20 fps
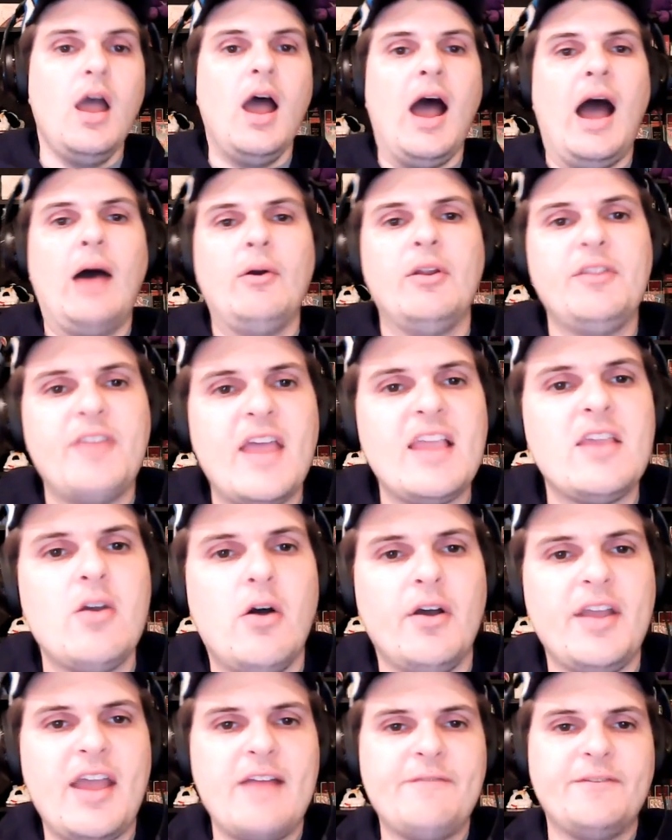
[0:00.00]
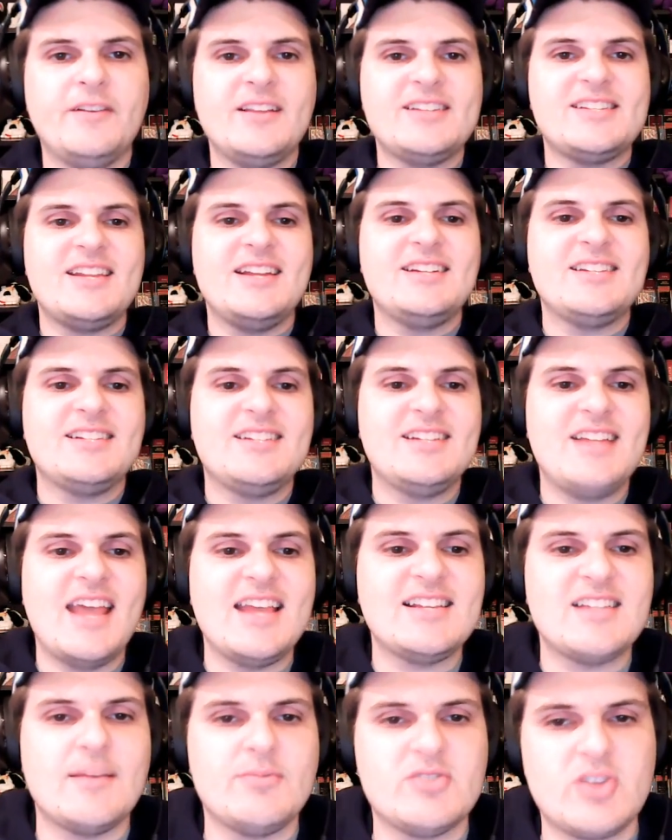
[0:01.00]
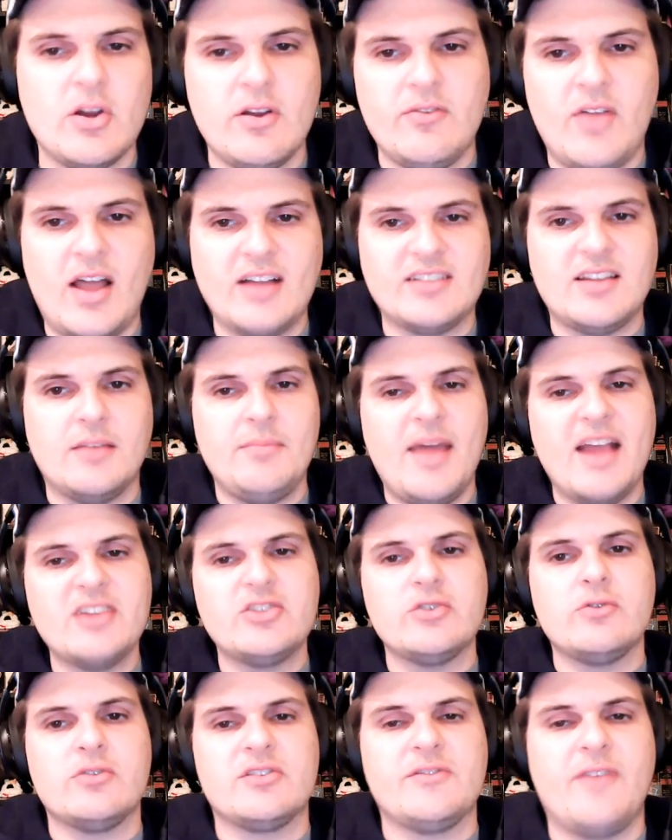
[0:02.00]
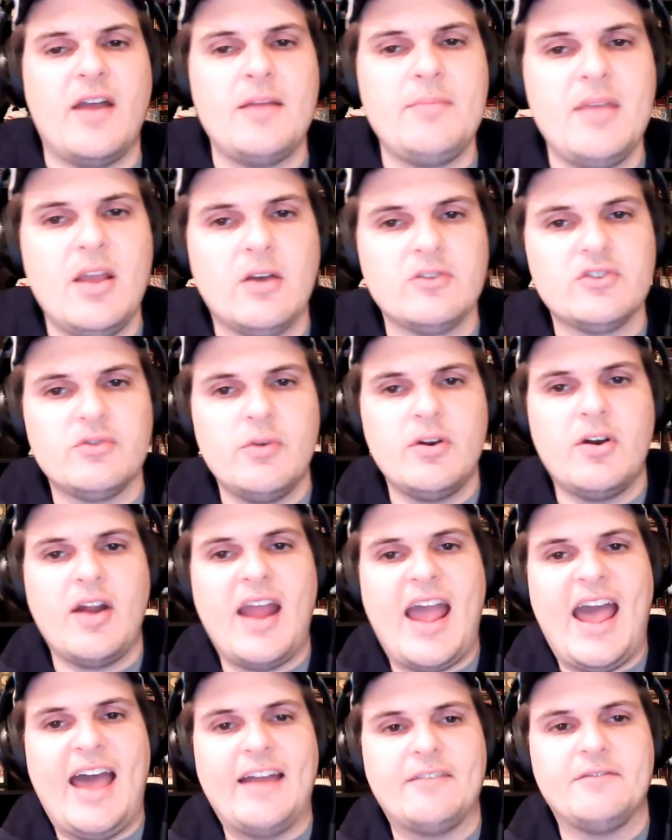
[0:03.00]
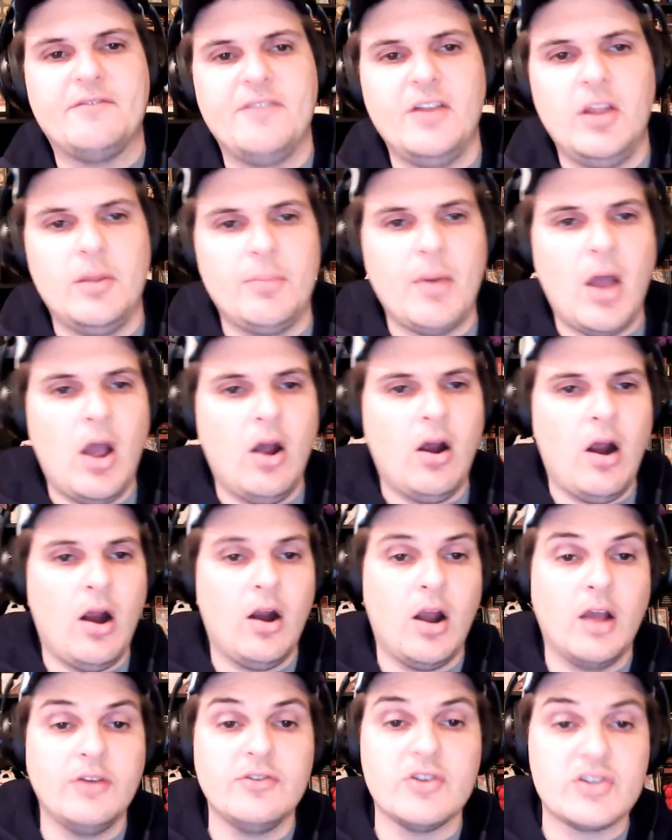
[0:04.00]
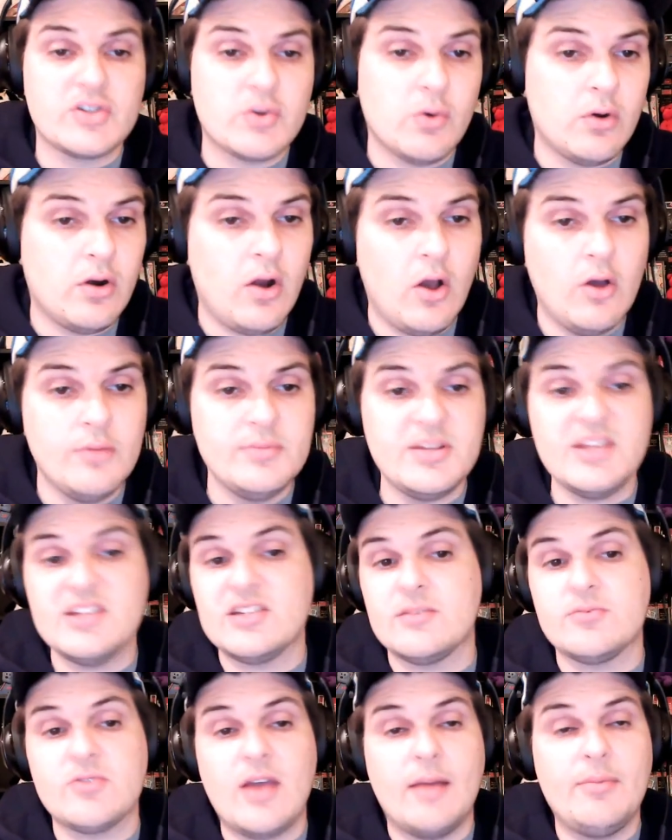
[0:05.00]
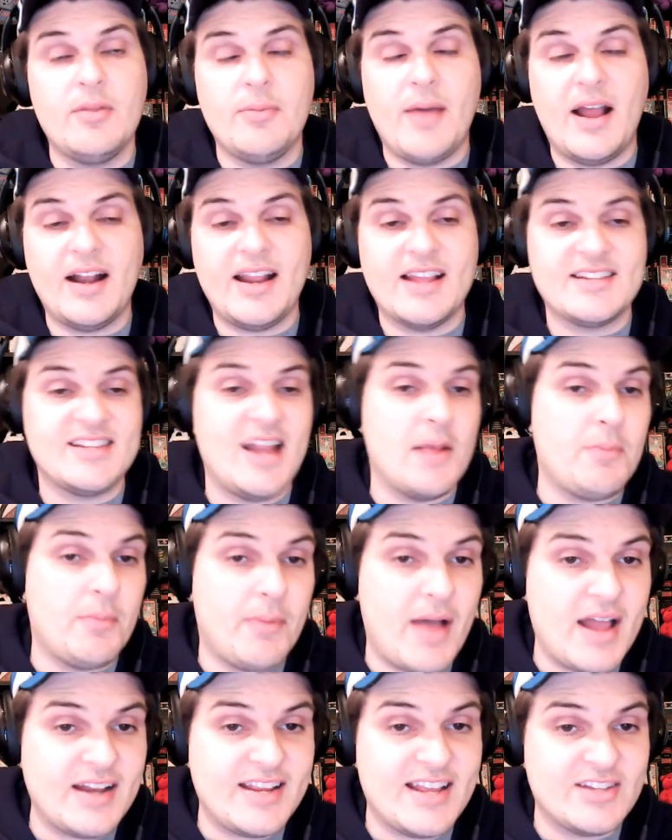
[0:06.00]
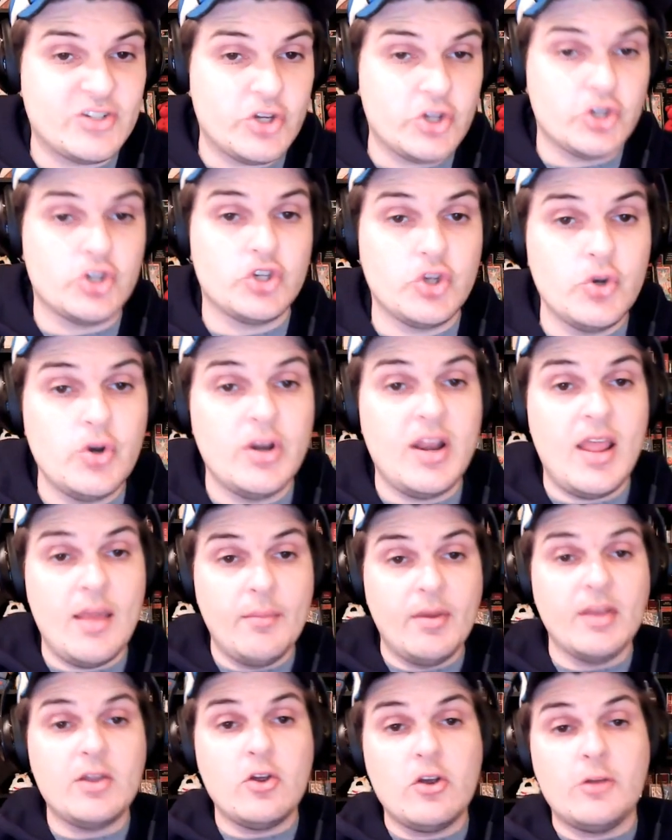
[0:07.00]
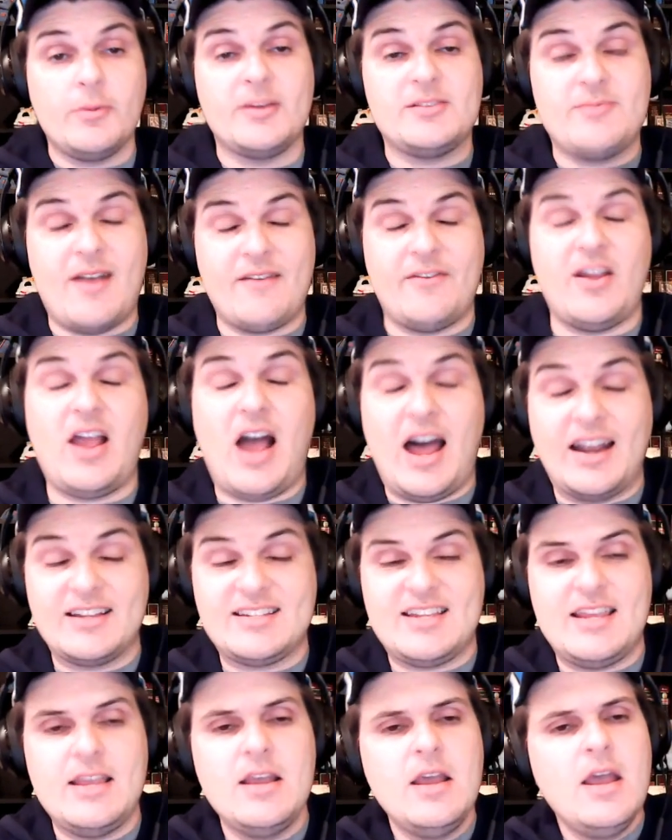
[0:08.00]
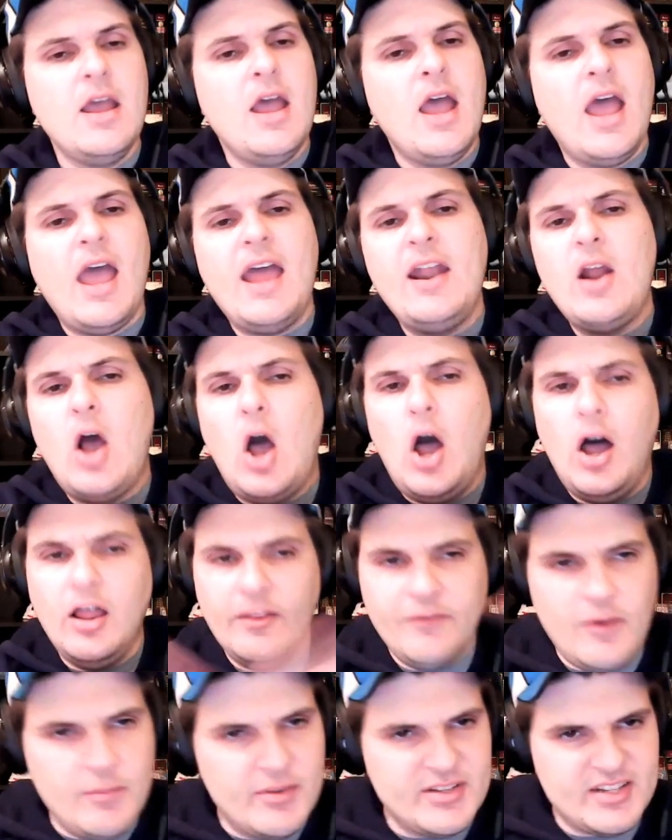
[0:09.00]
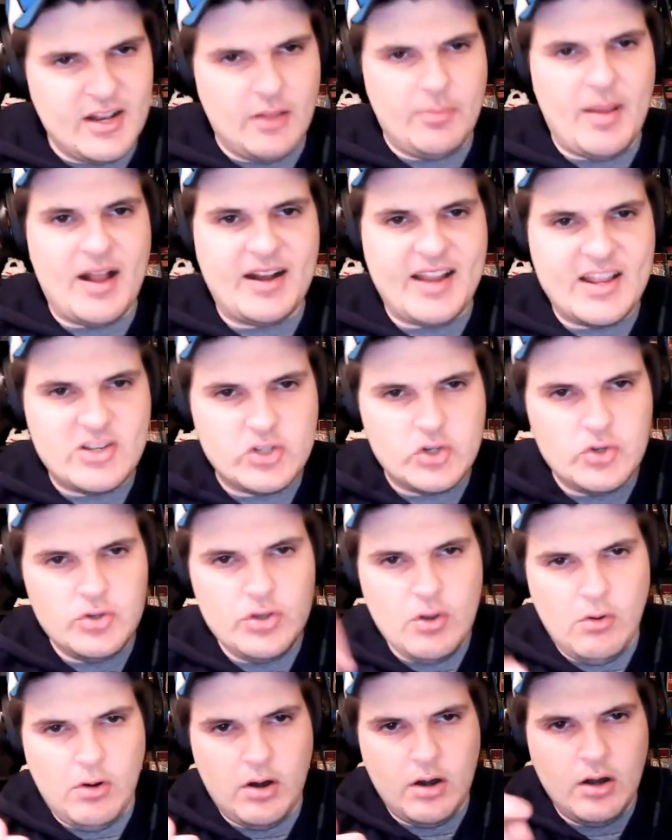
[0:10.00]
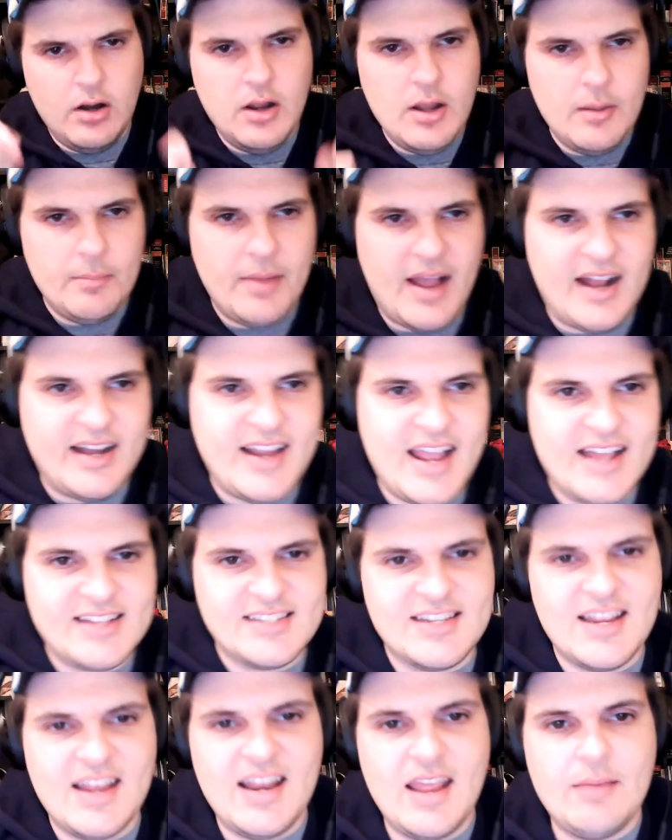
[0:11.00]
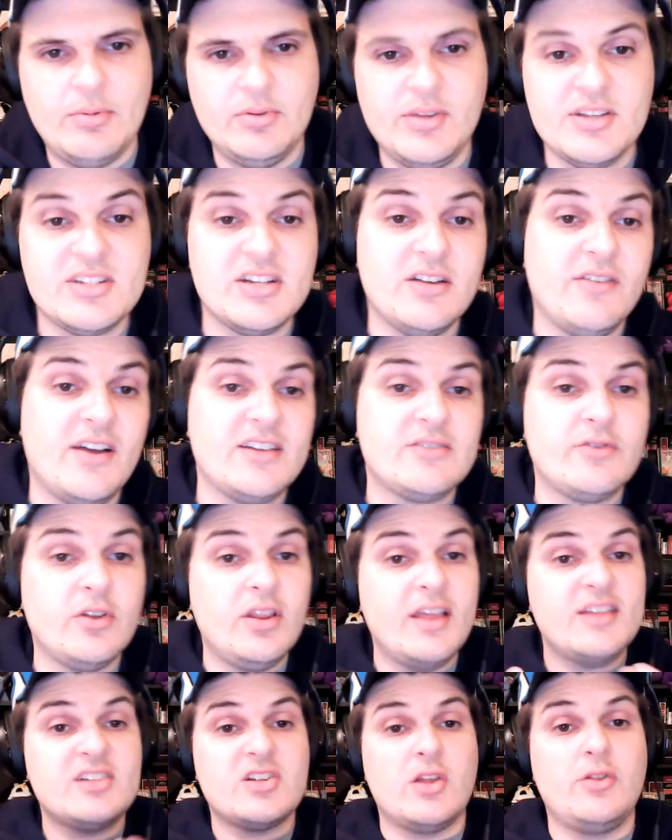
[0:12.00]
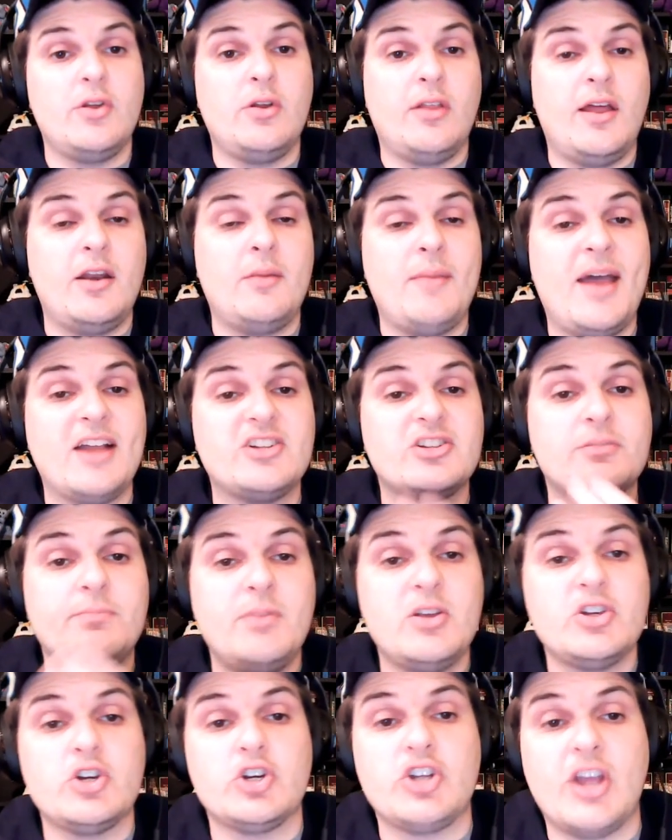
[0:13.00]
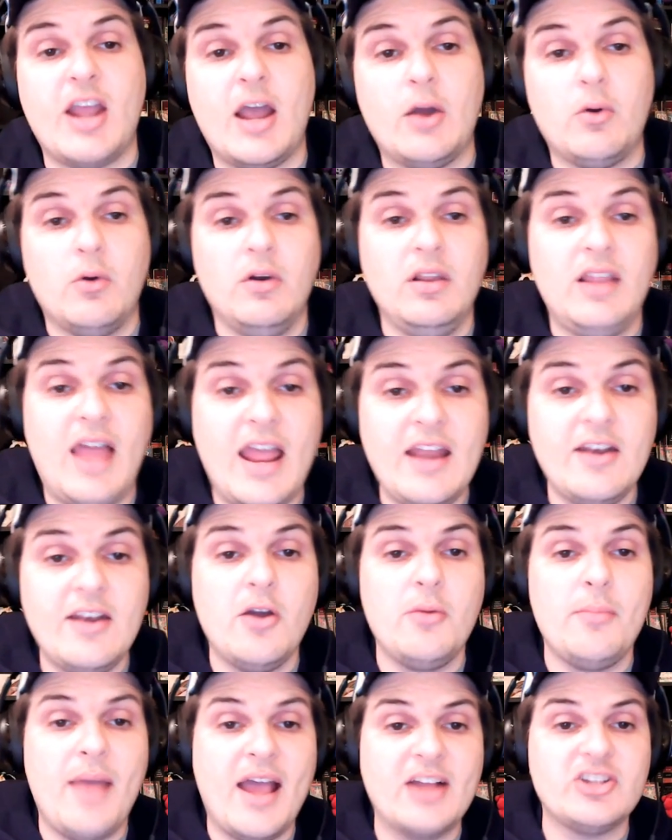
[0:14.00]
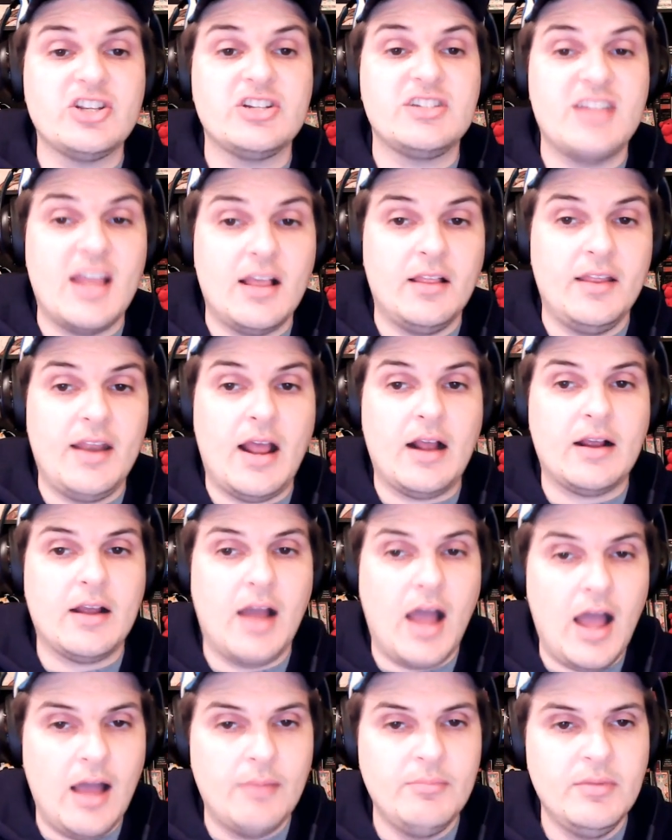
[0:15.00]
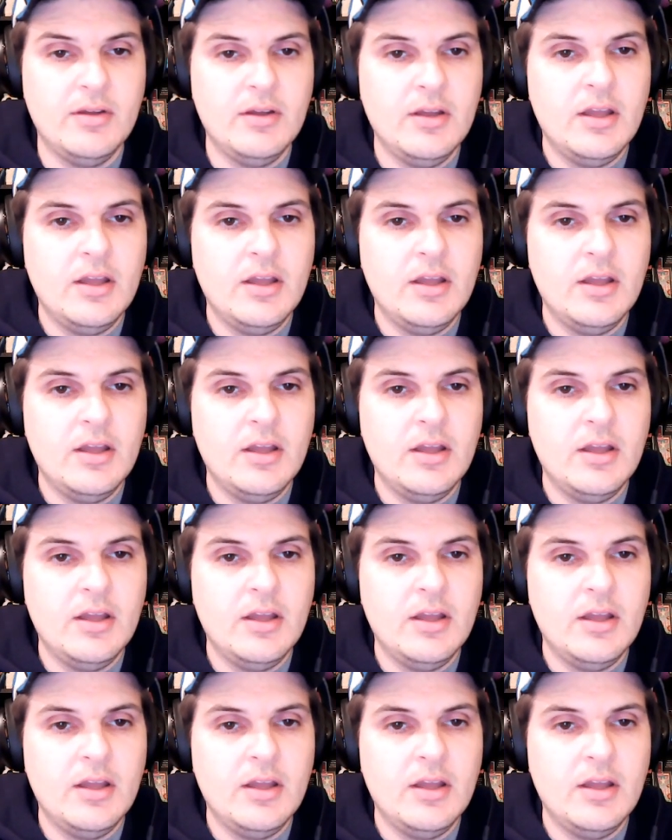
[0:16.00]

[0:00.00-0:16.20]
I want to thank you all again for listening to today's episode of Locked On Magic. Of course, find me on Twitter at Philip underscore OMD. Subscribe to the podcast and Apple Podcasts, Stitcher, TuneIn, Himalay, Google Play, Spotify, Audacy, and all of my personal podcasts to your podcast enabled listen device. For the latest on the Orlando Magic, be sure to check out orlandomagicdaily.com.